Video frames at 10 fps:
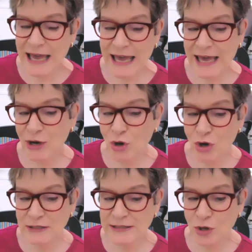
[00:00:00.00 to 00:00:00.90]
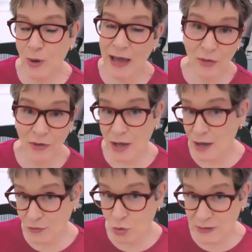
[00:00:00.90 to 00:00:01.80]
and also how the
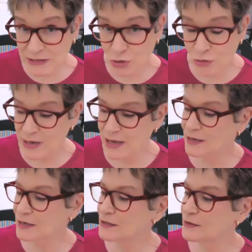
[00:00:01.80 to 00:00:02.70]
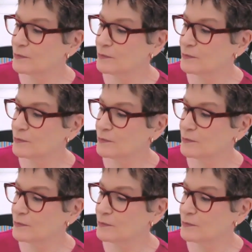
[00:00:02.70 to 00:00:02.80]
cover was created.